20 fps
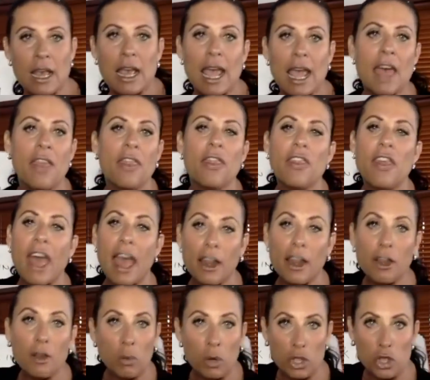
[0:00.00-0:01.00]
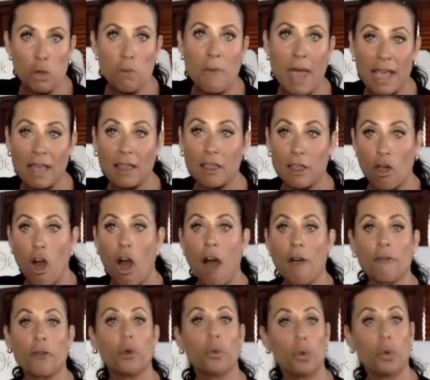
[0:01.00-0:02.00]
and then when you make the
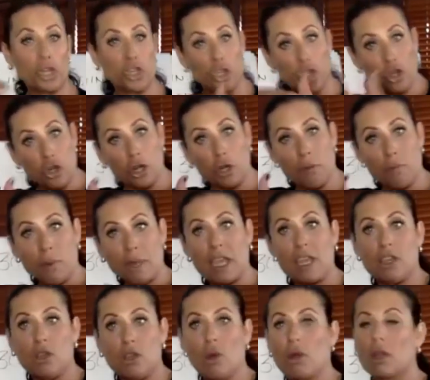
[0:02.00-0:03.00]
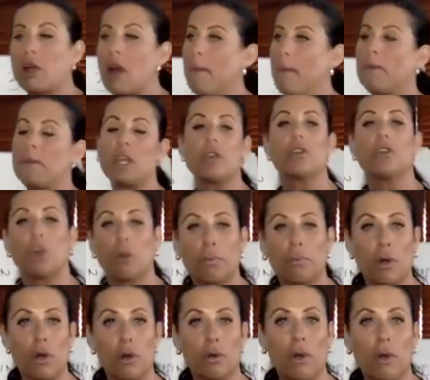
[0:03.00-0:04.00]
offer, which could be your company or your
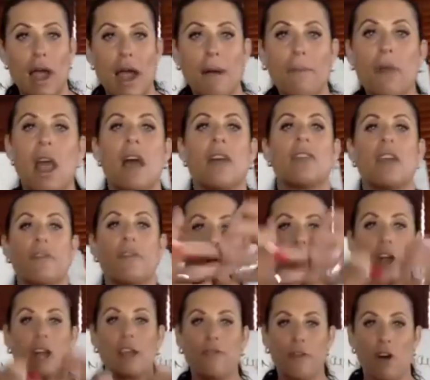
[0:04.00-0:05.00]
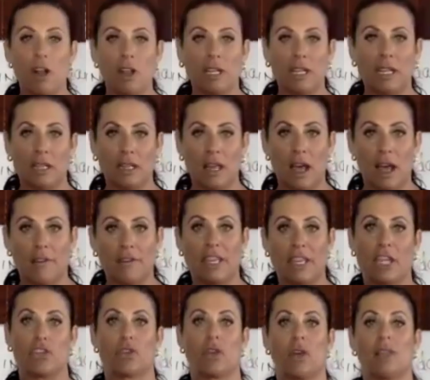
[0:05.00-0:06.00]
program, they've already fallen in love and
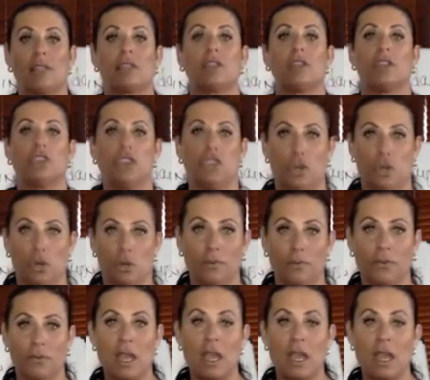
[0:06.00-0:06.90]
they trust you.